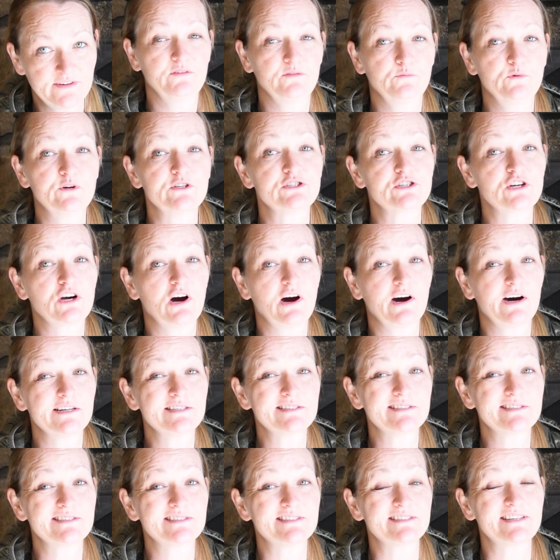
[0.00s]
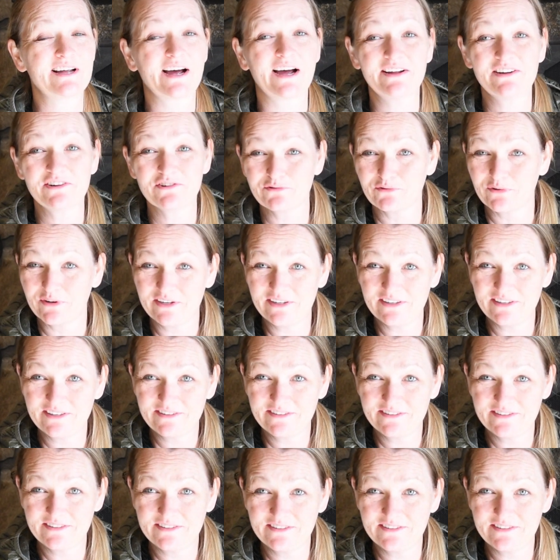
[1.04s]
which causes diarrhea,